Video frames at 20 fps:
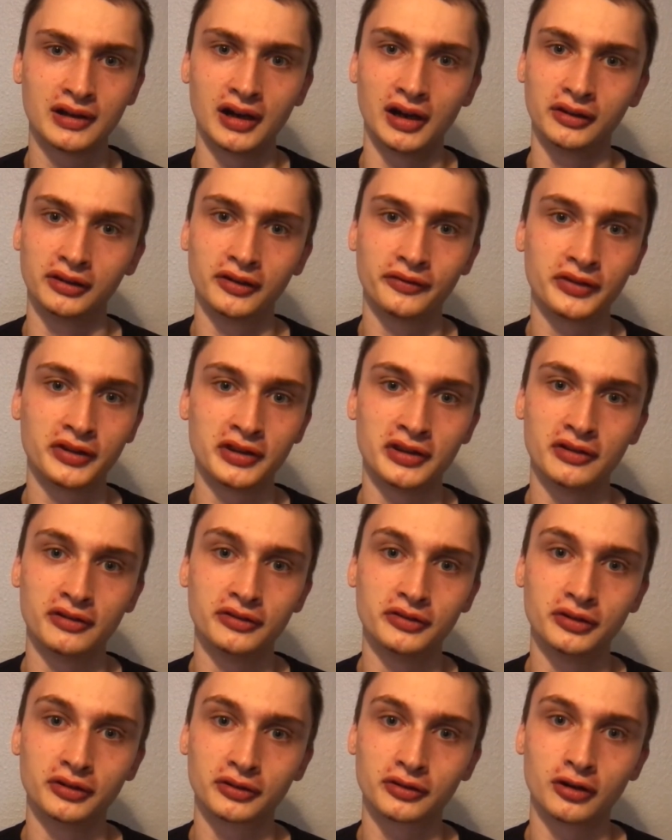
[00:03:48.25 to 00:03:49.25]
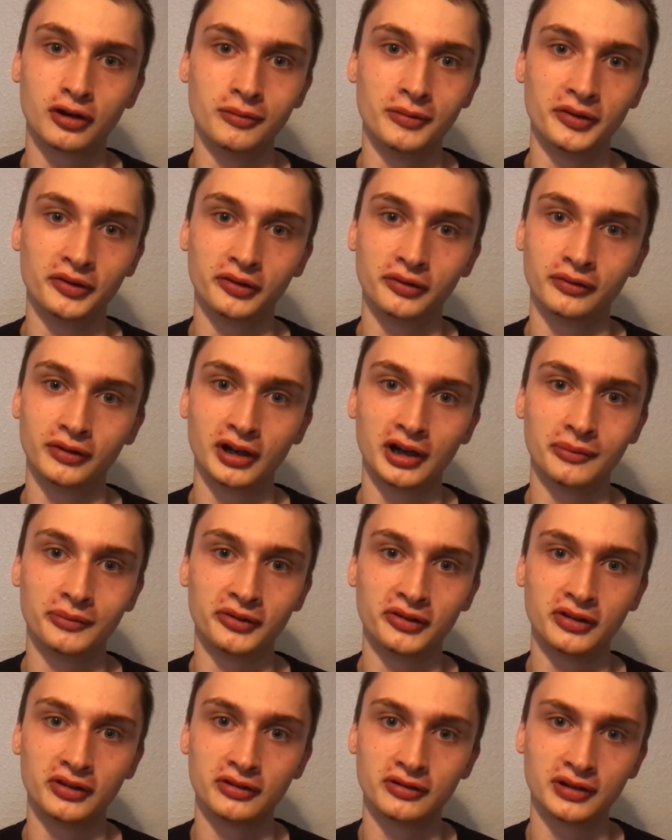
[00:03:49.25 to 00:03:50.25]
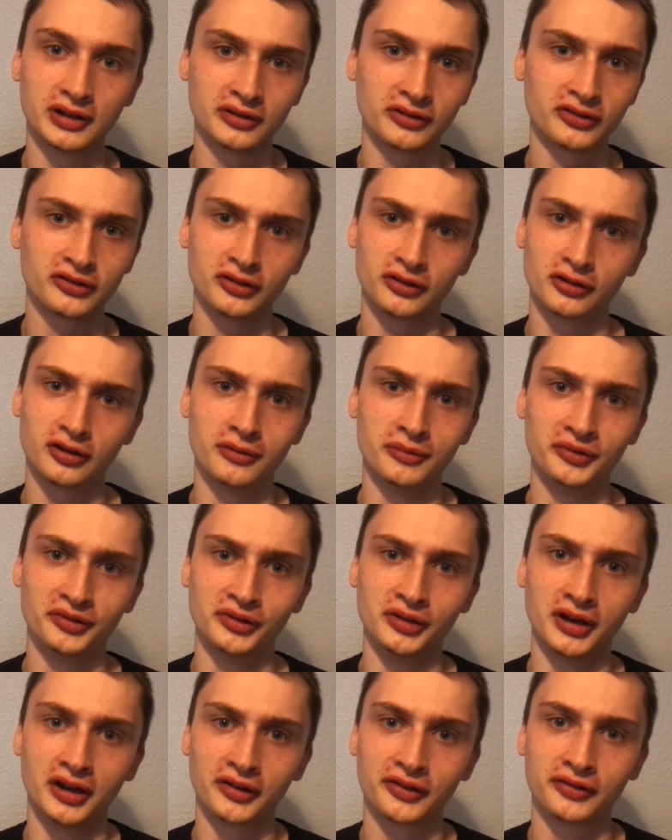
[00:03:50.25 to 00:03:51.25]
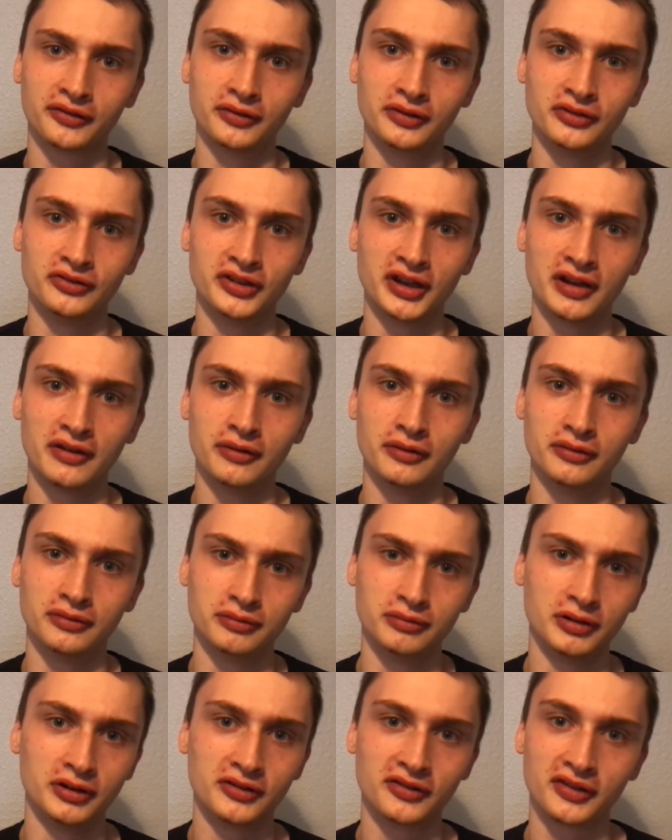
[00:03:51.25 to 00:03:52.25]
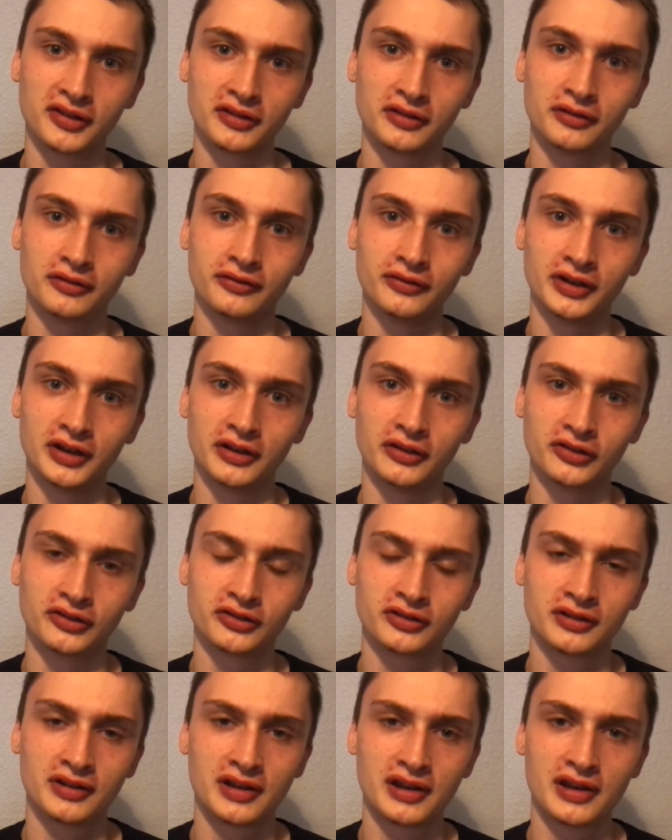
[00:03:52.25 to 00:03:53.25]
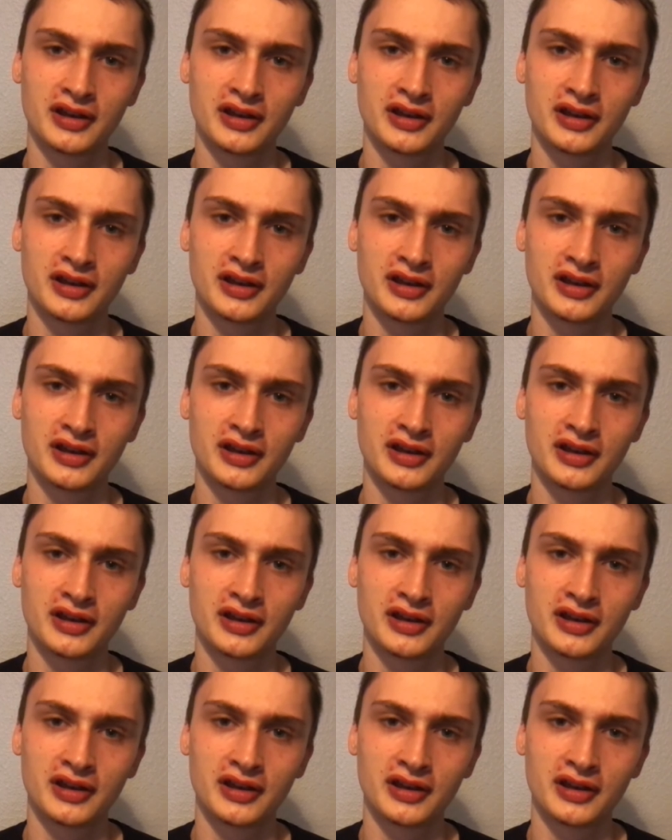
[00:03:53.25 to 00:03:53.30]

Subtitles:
I'd love to hear your comments on Ramsdale and just your comments on Arsenal in general. Where do you think they'll finish?